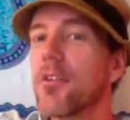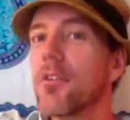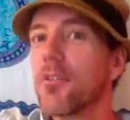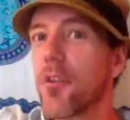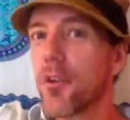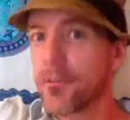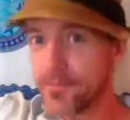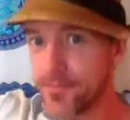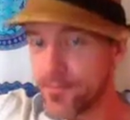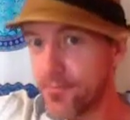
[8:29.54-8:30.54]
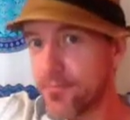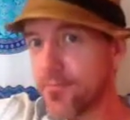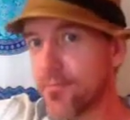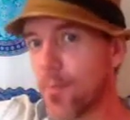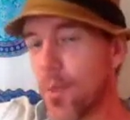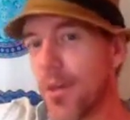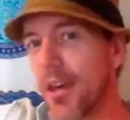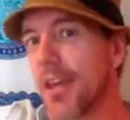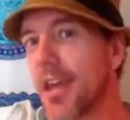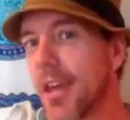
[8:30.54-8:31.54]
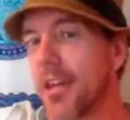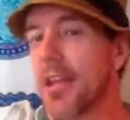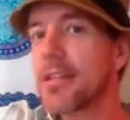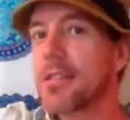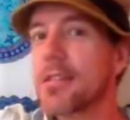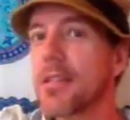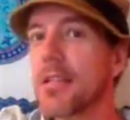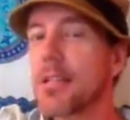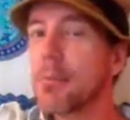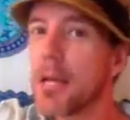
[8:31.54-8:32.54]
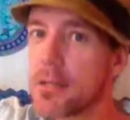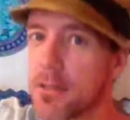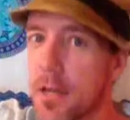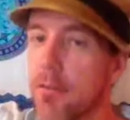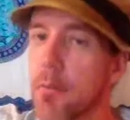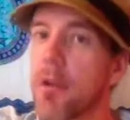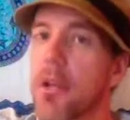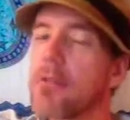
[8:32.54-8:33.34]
So again, it depends on everybody.